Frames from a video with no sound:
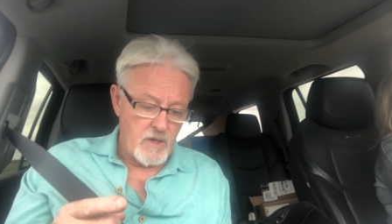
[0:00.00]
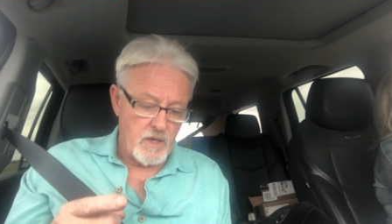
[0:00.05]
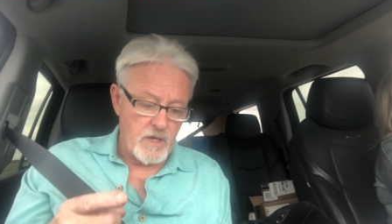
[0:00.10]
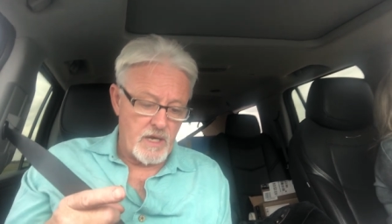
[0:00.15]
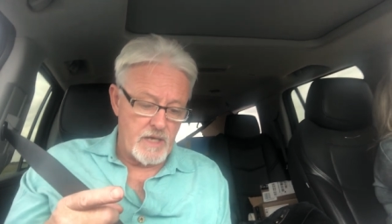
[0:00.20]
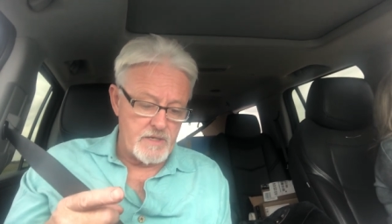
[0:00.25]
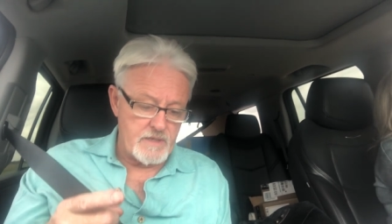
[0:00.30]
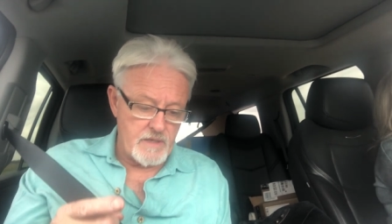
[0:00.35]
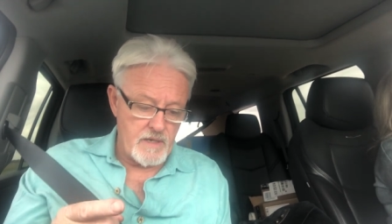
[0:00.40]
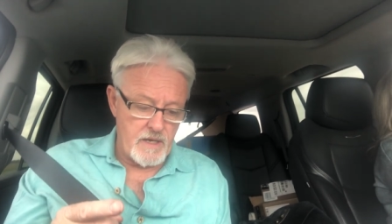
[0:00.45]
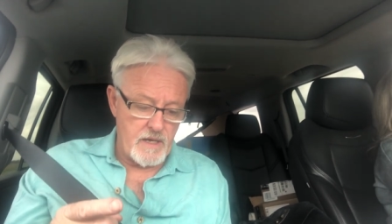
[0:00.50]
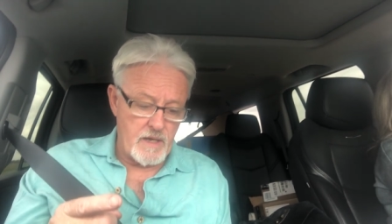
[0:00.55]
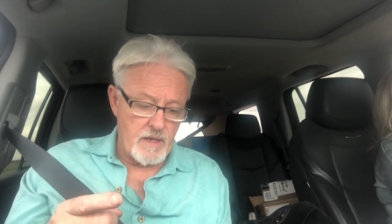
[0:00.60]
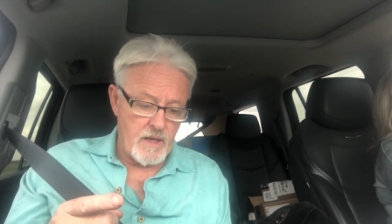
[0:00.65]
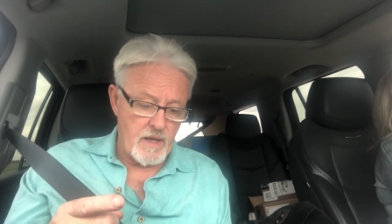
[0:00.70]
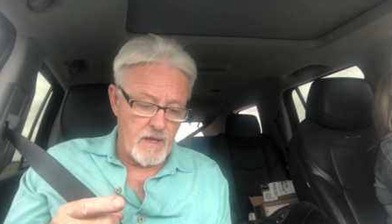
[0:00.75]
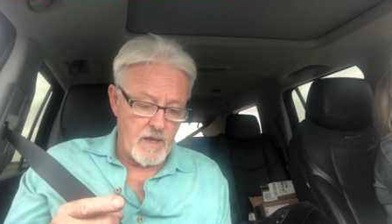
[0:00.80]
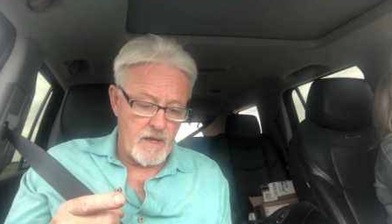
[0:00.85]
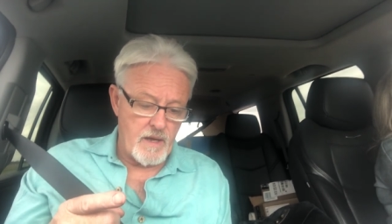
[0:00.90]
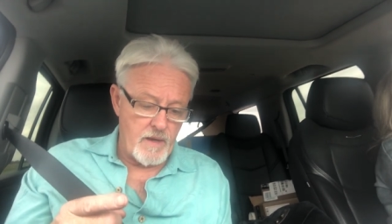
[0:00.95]
and uh,
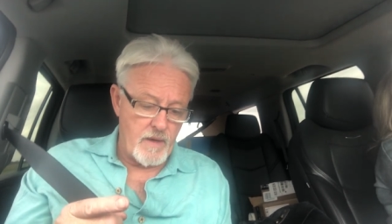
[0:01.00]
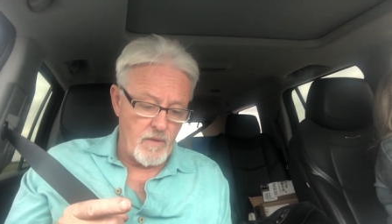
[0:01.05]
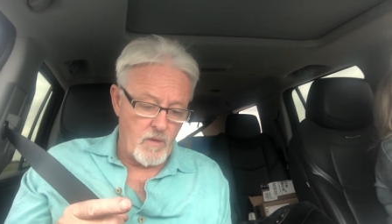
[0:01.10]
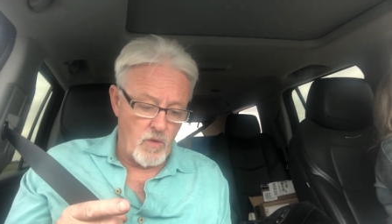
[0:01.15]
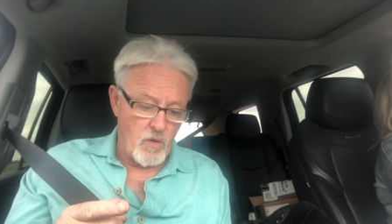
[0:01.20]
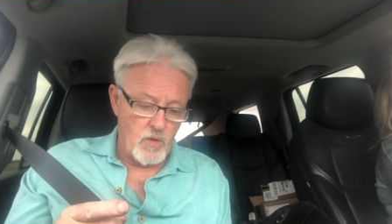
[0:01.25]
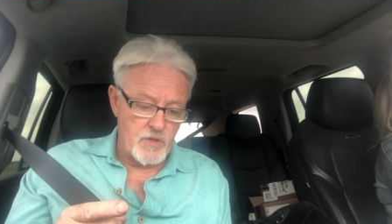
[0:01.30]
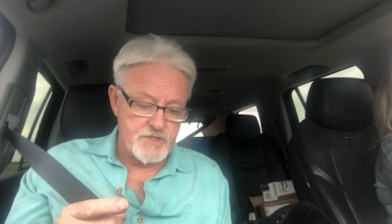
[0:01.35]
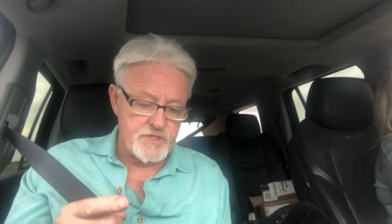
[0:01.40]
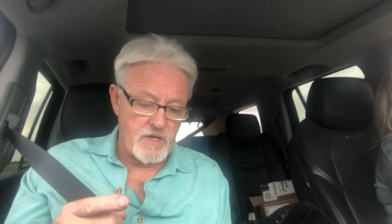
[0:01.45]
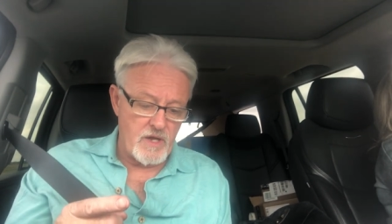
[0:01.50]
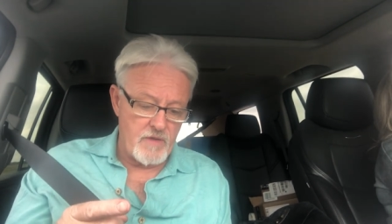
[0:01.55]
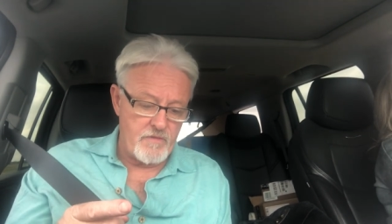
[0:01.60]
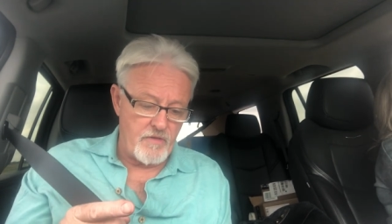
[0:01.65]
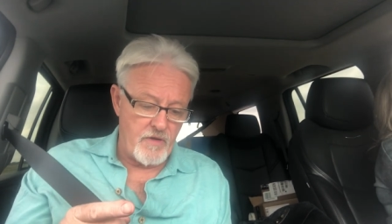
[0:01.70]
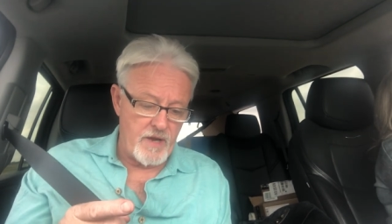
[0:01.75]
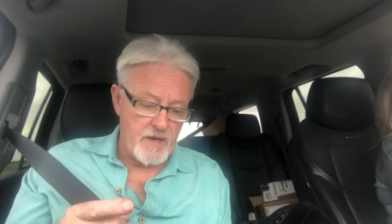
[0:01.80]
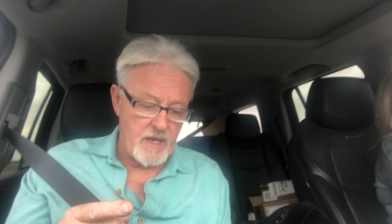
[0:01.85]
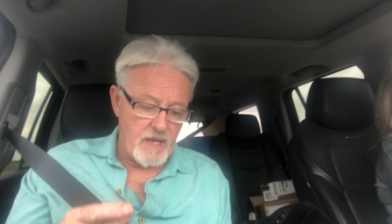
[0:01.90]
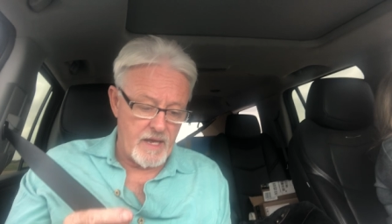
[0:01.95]
uh, also
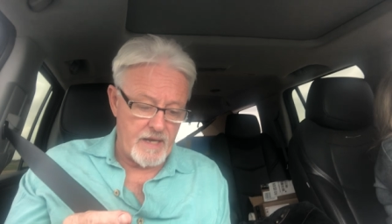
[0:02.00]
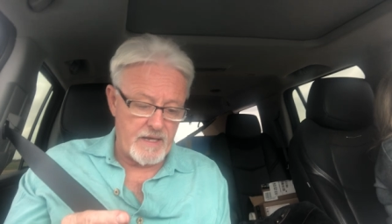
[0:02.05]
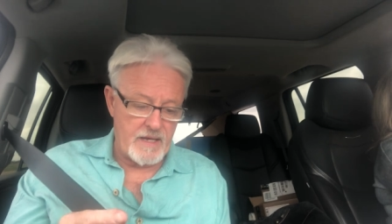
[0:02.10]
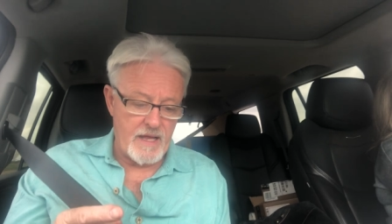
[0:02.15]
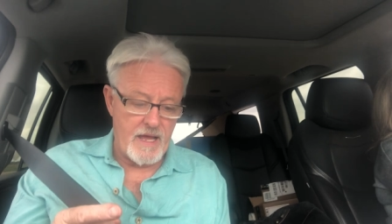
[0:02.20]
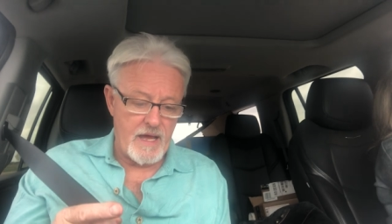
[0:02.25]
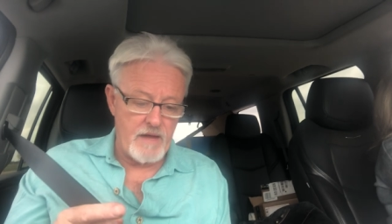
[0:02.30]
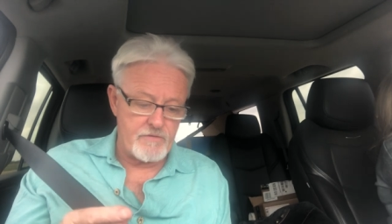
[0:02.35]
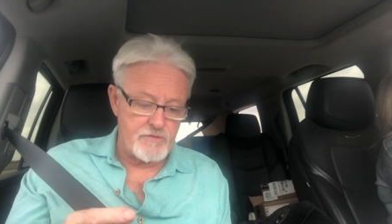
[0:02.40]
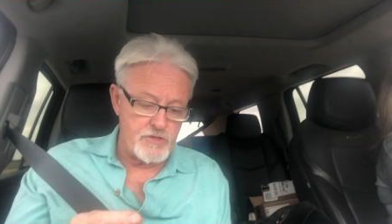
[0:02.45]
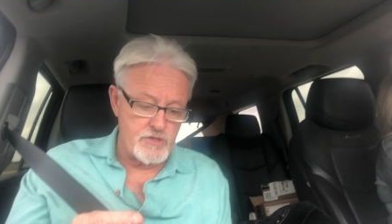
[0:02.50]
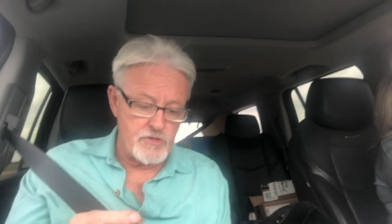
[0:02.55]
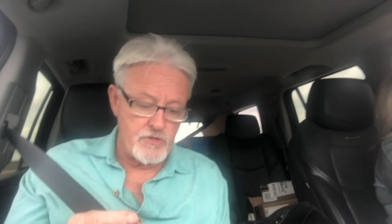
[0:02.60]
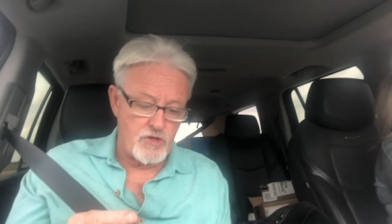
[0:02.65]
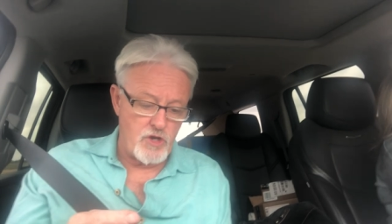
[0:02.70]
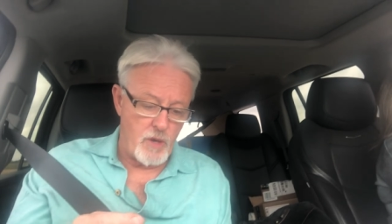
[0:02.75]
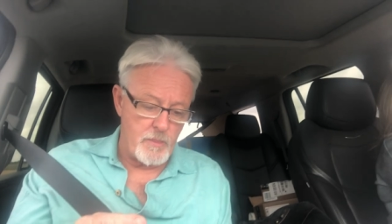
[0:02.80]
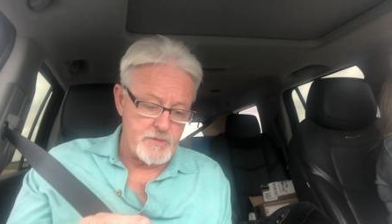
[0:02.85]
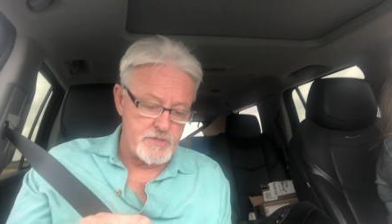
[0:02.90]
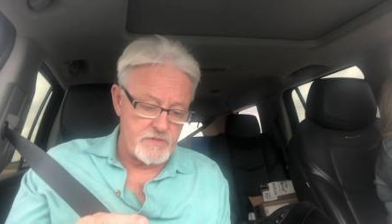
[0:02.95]
very likely have two
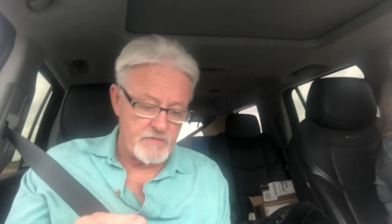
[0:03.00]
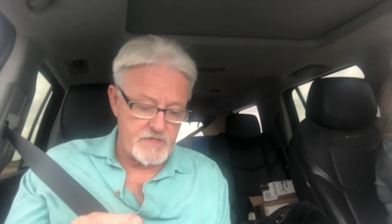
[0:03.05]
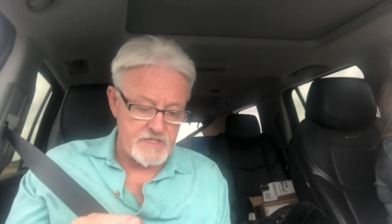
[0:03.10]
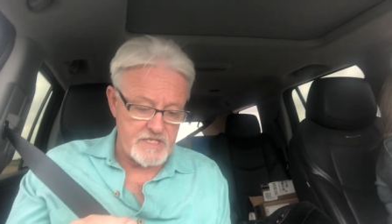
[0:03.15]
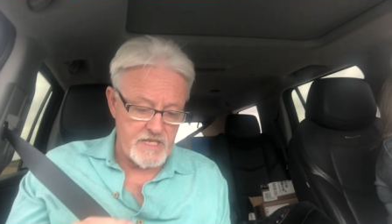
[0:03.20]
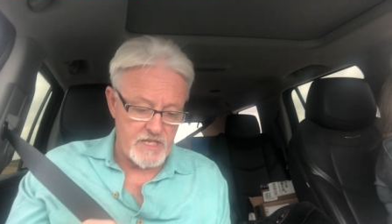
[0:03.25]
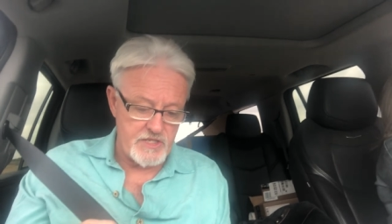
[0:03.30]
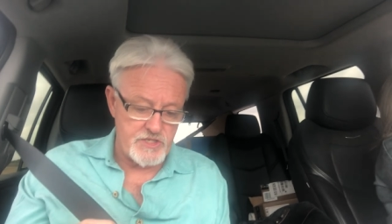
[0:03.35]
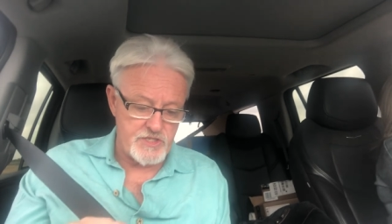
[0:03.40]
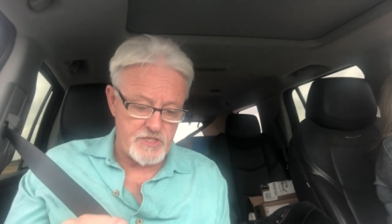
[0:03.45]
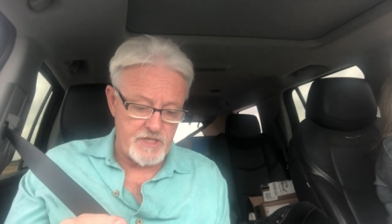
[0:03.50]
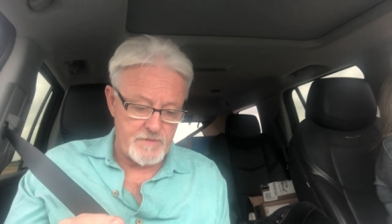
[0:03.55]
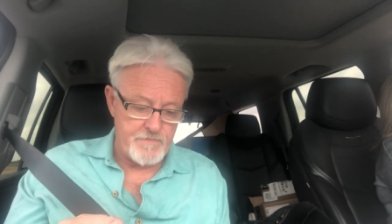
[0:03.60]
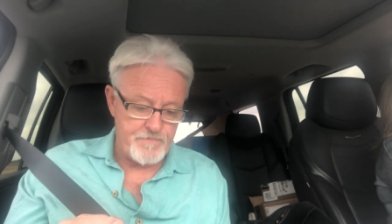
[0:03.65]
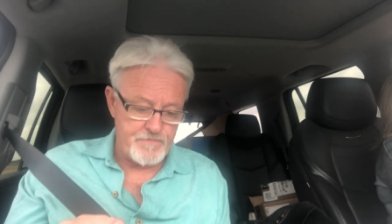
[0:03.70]
copies of intensity.